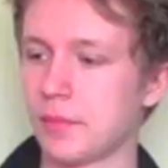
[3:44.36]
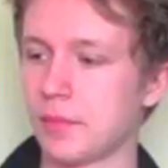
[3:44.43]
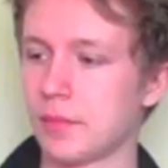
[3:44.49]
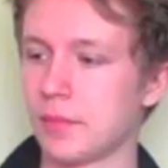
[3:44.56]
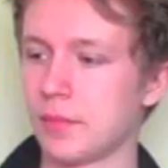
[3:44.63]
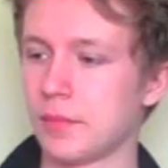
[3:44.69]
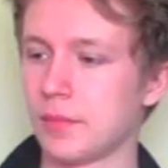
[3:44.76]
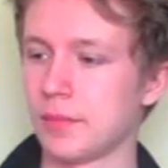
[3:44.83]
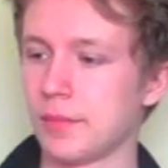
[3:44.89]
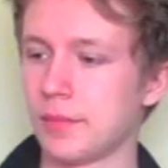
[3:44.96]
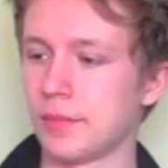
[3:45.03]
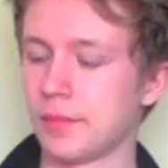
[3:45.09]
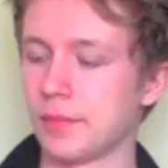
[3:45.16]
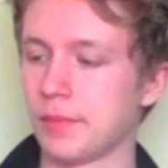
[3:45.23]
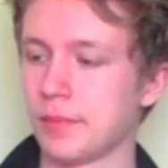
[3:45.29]

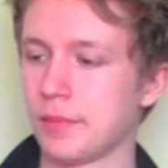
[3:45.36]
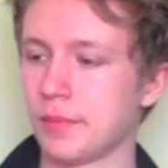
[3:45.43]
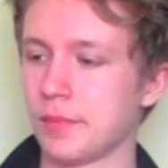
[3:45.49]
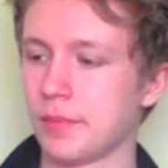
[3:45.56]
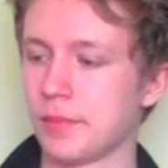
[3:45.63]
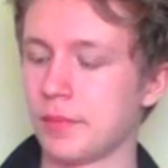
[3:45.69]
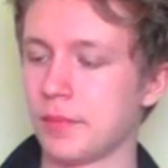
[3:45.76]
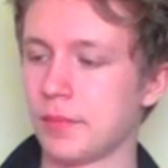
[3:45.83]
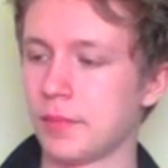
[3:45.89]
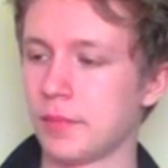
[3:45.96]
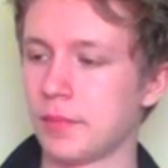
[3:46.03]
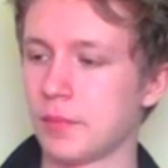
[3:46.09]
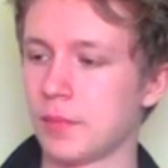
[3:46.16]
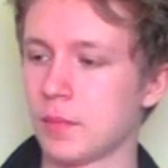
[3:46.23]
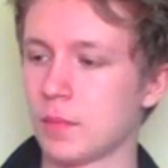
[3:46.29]

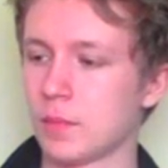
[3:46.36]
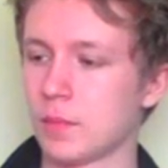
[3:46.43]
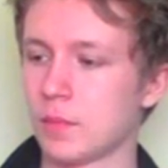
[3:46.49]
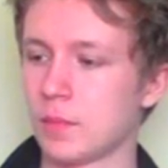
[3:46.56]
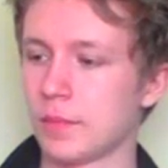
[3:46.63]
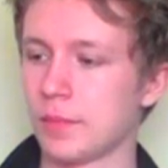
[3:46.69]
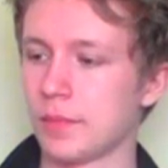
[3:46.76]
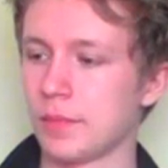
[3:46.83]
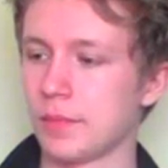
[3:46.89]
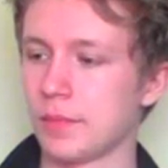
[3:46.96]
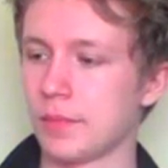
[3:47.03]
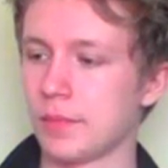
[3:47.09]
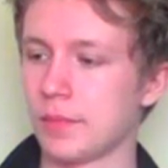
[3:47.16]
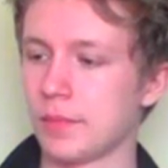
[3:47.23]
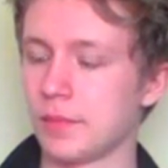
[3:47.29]

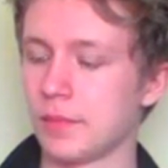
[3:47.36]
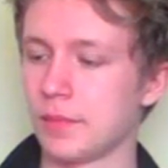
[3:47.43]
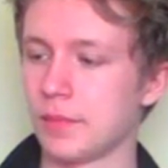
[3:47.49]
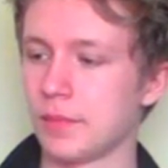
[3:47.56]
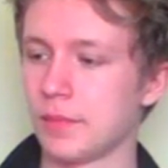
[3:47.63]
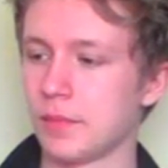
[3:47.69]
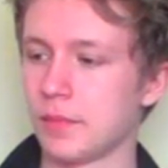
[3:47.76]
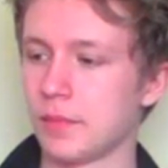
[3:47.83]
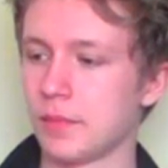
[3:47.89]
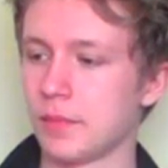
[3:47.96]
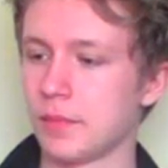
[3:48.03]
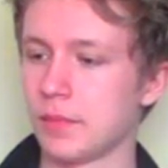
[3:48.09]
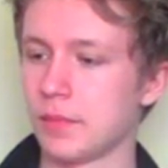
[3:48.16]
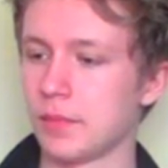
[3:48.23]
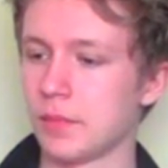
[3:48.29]

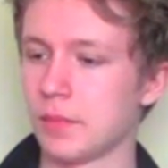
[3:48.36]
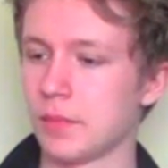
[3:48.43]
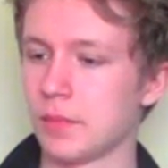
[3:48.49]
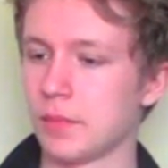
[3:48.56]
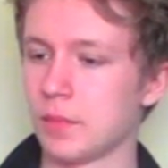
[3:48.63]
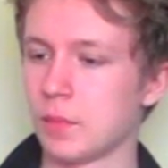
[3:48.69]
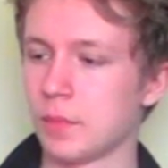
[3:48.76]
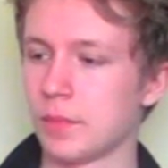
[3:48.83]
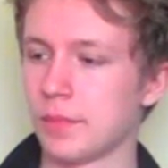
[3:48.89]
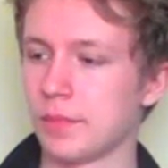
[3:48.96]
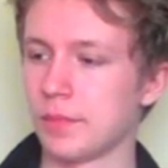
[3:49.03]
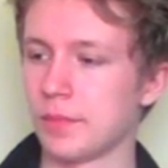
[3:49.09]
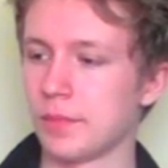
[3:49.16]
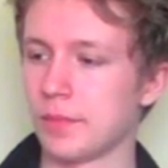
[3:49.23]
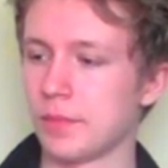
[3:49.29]

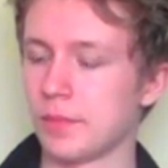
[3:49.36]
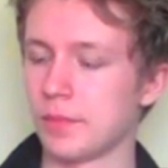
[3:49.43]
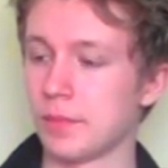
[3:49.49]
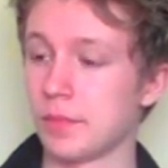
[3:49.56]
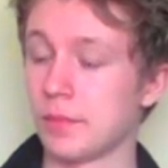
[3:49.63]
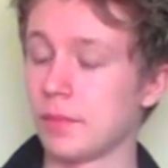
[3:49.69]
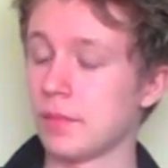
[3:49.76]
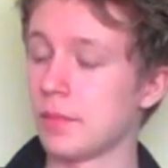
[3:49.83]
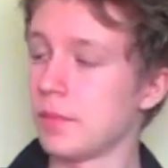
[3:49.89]
This person isn't speaking.